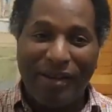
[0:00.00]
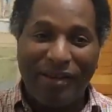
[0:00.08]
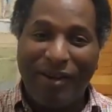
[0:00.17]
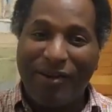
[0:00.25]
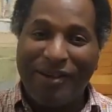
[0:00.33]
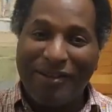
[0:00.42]

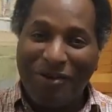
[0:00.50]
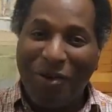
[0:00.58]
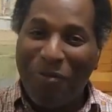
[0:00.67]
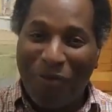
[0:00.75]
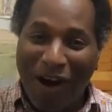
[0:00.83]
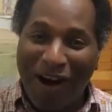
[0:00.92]
There is
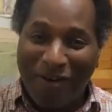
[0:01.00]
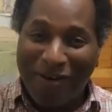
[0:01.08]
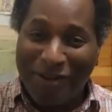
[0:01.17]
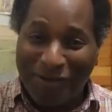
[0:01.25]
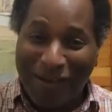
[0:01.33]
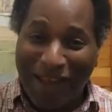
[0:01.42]
no
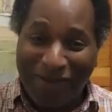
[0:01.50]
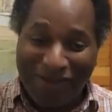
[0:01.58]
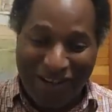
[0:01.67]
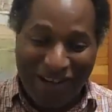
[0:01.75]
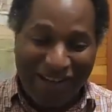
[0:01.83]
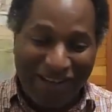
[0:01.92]
progress without
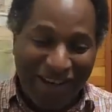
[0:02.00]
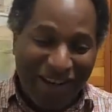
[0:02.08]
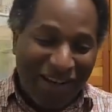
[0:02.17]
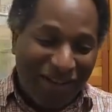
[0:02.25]
change.